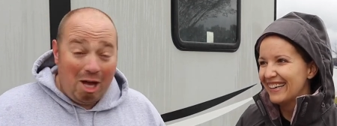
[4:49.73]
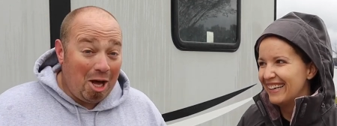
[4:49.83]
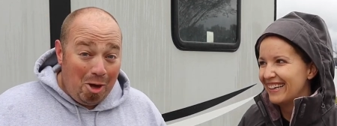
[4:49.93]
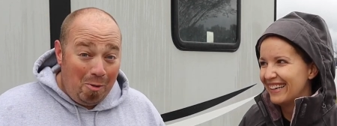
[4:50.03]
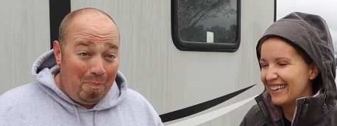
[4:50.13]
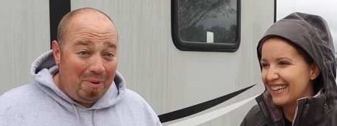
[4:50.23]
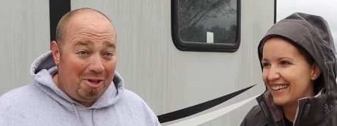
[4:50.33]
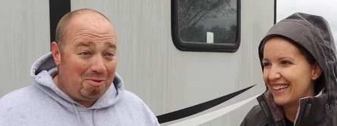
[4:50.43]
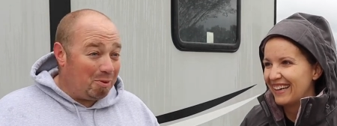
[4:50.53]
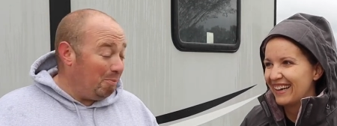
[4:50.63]
Speaker 1: I hope
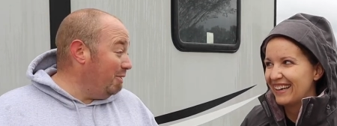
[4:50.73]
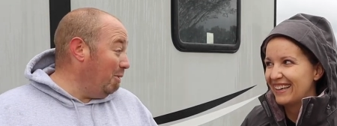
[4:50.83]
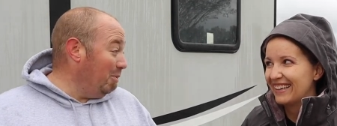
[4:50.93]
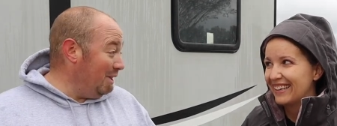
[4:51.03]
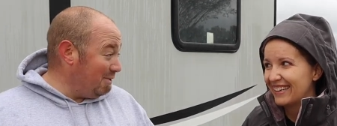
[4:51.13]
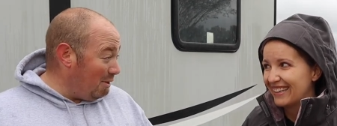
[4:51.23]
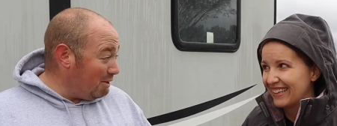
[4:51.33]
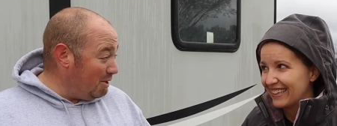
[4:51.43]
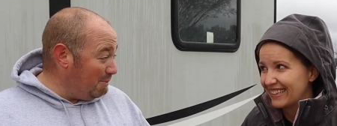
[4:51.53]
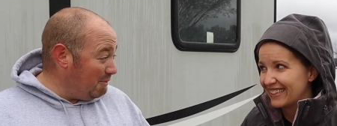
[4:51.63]
because we're going to be throwing less rock
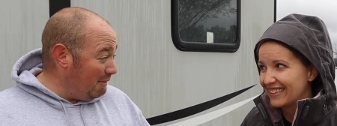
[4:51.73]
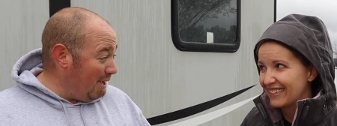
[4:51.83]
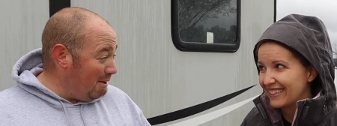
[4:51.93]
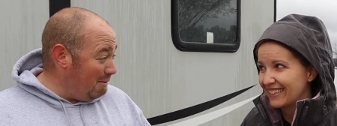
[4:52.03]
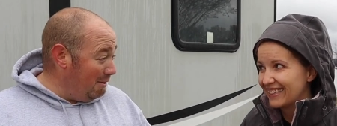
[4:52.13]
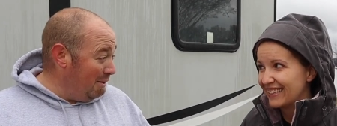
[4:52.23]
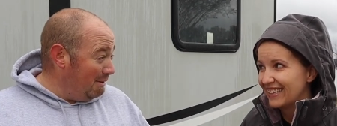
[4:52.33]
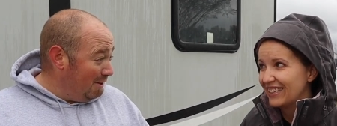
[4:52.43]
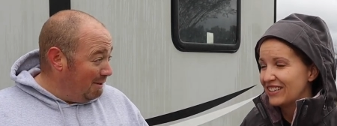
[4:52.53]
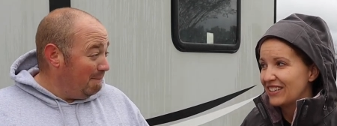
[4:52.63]
Speaker 2: chips for now.
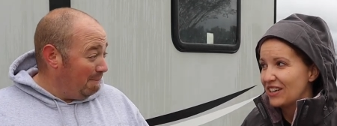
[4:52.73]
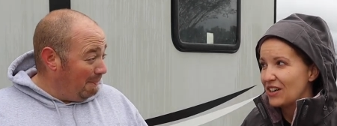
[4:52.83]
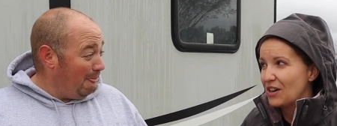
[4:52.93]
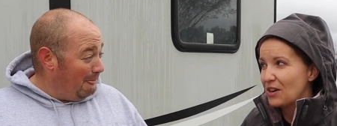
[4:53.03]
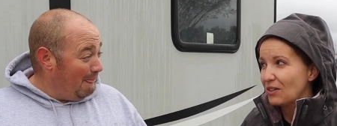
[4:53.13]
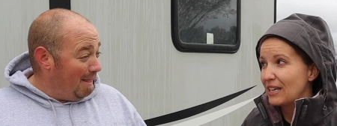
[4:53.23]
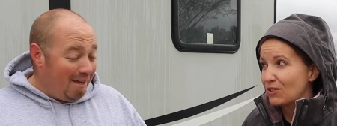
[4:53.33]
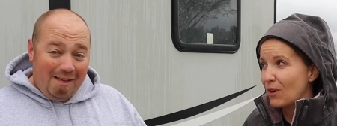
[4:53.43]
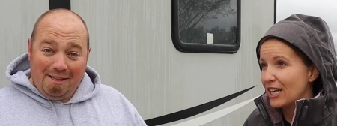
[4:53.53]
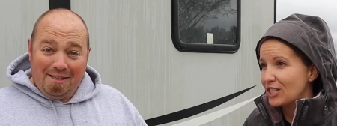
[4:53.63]
Less
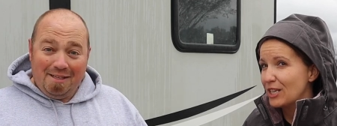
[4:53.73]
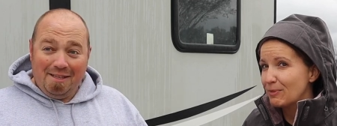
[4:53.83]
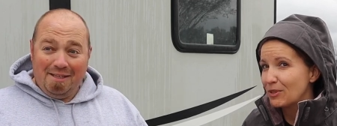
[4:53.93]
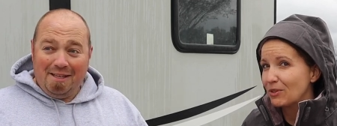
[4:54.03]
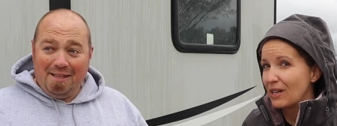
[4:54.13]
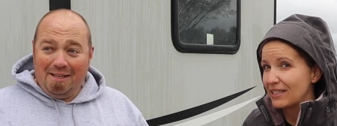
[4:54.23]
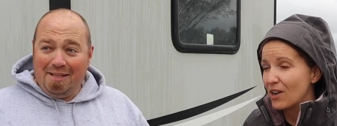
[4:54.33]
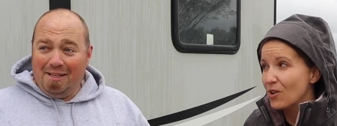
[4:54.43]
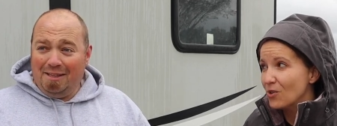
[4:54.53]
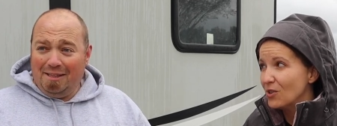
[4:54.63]
rock chips or less
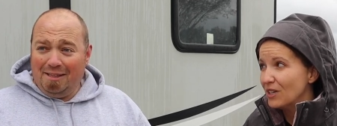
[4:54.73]
coal?